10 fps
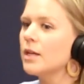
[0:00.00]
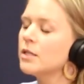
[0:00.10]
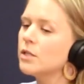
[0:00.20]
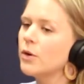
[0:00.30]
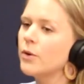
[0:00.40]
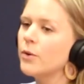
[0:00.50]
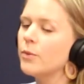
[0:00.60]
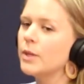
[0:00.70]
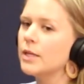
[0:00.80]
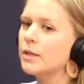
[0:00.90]
And
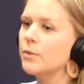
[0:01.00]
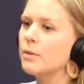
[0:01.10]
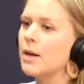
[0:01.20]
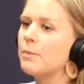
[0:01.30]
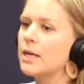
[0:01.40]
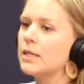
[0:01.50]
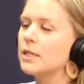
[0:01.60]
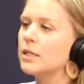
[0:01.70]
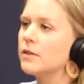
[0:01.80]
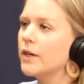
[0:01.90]
so with my
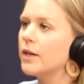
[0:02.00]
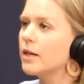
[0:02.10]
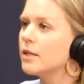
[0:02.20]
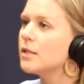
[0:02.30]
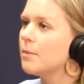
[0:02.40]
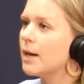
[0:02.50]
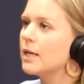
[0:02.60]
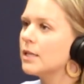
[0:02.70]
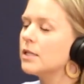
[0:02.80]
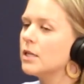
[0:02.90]
medicine, it's very
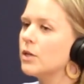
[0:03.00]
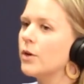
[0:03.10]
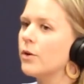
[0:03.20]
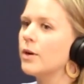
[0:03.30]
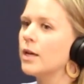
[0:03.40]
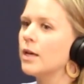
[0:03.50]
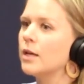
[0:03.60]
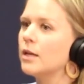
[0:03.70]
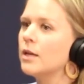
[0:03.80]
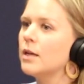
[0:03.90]
customized,
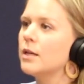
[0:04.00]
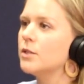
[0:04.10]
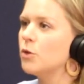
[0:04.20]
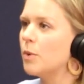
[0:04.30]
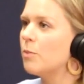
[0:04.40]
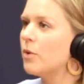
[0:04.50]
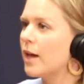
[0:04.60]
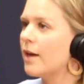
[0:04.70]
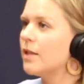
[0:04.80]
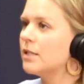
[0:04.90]
and 2 people
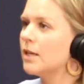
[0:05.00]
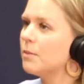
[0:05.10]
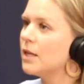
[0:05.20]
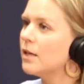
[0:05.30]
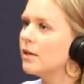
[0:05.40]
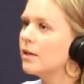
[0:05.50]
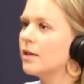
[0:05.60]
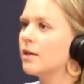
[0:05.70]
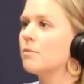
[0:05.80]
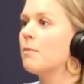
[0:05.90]
that have the same thing
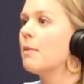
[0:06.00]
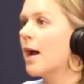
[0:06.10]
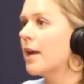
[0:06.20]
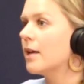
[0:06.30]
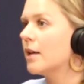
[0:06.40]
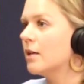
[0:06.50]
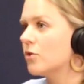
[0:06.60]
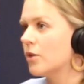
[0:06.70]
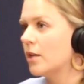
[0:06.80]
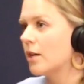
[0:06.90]
might
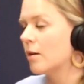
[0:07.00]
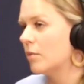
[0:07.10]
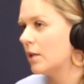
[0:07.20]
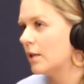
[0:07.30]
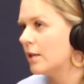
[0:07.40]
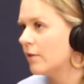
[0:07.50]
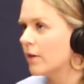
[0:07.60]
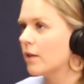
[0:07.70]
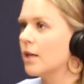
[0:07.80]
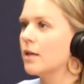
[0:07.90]
get treated completely
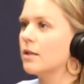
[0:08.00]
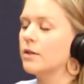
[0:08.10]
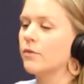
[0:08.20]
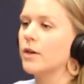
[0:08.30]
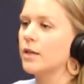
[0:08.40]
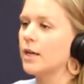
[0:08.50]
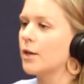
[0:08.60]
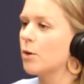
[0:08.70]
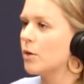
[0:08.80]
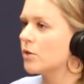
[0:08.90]
differently. Different
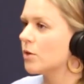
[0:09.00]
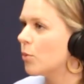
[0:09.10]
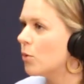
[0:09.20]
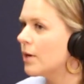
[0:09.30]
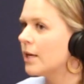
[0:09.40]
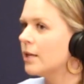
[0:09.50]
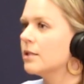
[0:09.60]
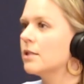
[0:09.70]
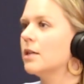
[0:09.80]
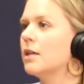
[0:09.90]
acupuncture
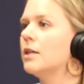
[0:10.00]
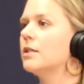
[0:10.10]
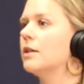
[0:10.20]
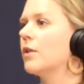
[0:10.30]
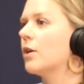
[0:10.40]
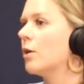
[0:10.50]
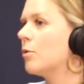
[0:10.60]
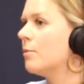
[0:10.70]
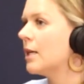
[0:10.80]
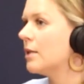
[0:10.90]
points, different
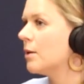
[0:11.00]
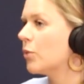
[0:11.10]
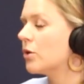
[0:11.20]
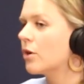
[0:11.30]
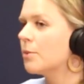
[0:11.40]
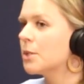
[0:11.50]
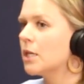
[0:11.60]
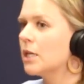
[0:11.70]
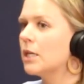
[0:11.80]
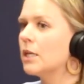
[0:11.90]
herbal medicine
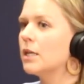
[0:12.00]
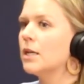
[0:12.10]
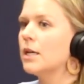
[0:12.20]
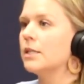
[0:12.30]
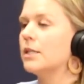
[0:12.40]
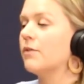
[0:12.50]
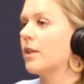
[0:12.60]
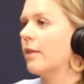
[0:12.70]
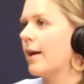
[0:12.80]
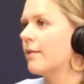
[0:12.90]
prescription,
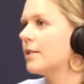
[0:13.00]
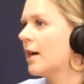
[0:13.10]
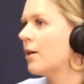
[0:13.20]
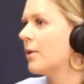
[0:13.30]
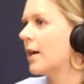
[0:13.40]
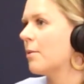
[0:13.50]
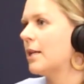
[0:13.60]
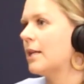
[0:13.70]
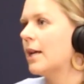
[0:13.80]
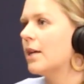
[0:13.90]
different lifestyle
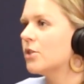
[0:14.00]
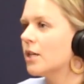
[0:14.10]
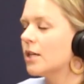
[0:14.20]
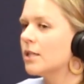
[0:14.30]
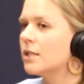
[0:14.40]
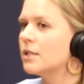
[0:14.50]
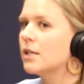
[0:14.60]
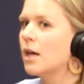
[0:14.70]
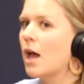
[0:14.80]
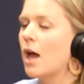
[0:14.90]

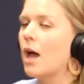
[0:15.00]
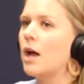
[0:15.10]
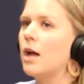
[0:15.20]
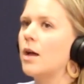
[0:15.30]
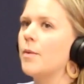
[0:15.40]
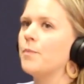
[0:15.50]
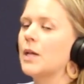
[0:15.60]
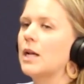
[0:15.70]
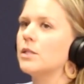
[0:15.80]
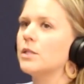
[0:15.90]
recommendations.
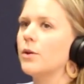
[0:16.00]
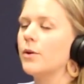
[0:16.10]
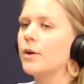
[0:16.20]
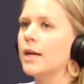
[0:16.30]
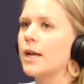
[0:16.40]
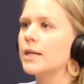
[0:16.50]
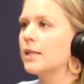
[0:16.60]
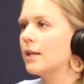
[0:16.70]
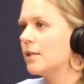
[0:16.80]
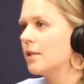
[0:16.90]
So I
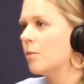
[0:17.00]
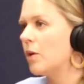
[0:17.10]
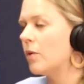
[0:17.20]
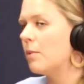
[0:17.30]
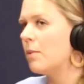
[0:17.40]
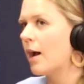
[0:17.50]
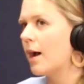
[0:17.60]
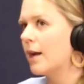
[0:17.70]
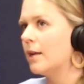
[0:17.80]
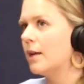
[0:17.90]
guess that's the beauty
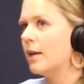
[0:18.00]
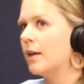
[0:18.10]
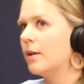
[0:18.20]
behind it.